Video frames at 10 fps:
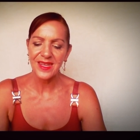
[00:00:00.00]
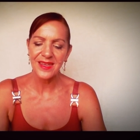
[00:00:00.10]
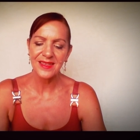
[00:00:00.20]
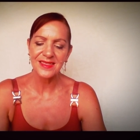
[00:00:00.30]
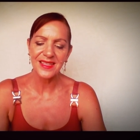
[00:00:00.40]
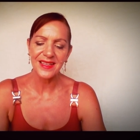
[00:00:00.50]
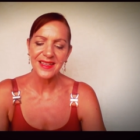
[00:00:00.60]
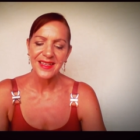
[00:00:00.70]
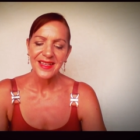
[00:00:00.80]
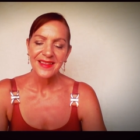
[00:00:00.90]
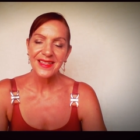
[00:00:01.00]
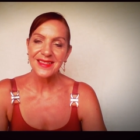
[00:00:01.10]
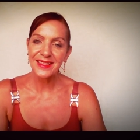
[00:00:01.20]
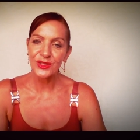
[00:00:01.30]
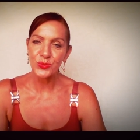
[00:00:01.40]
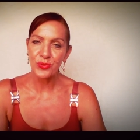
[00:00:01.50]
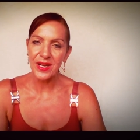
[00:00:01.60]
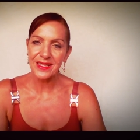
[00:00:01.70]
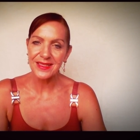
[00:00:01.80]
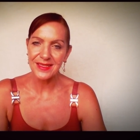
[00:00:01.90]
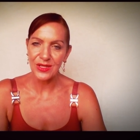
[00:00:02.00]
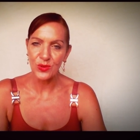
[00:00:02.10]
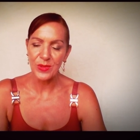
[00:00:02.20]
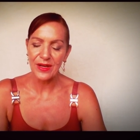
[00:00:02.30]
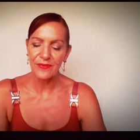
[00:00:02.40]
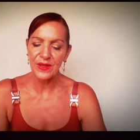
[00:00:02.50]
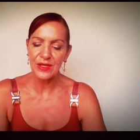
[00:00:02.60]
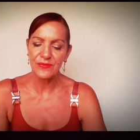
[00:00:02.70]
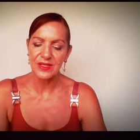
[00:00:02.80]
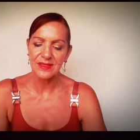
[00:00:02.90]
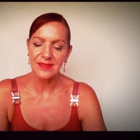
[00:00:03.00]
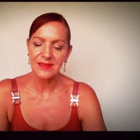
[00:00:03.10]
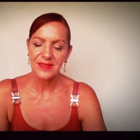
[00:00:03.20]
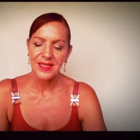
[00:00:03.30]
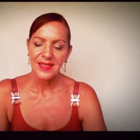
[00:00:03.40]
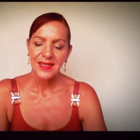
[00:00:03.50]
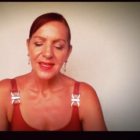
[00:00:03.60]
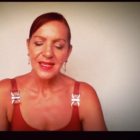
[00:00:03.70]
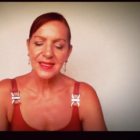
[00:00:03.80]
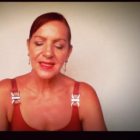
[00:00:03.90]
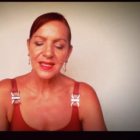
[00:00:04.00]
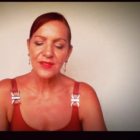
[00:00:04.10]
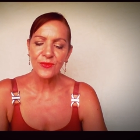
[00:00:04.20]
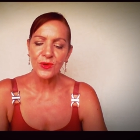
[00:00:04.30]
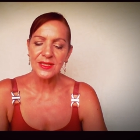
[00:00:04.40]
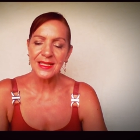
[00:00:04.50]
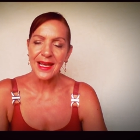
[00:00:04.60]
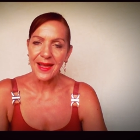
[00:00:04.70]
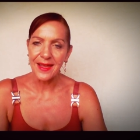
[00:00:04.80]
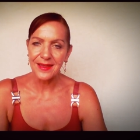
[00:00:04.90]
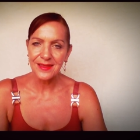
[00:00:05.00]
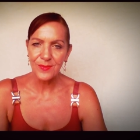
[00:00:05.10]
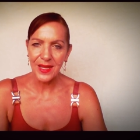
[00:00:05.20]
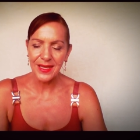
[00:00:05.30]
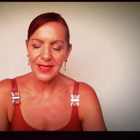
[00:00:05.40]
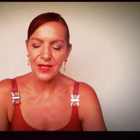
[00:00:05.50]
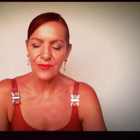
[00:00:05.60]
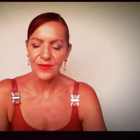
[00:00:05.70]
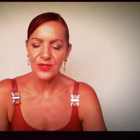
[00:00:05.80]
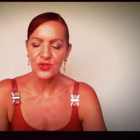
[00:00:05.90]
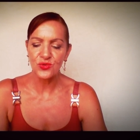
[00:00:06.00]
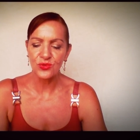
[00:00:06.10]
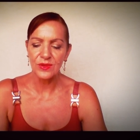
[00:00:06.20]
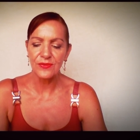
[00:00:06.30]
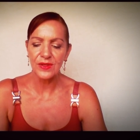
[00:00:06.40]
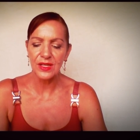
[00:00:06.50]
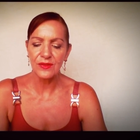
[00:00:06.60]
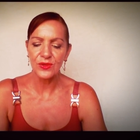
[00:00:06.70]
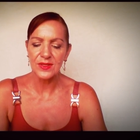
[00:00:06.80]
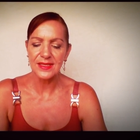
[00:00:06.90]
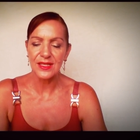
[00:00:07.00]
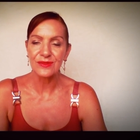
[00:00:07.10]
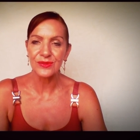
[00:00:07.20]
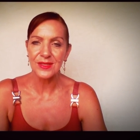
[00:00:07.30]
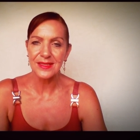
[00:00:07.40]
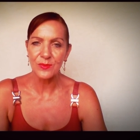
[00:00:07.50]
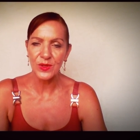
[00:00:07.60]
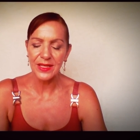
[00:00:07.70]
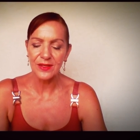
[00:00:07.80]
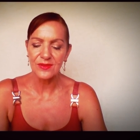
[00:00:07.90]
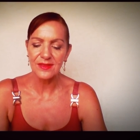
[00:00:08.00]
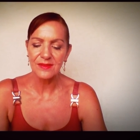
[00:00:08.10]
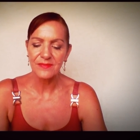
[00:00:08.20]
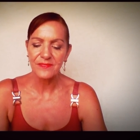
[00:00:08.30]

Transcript: And uh, there's a little practice here about forgiveness. It says, for today, make an effort to truly forgive yourself or someone else.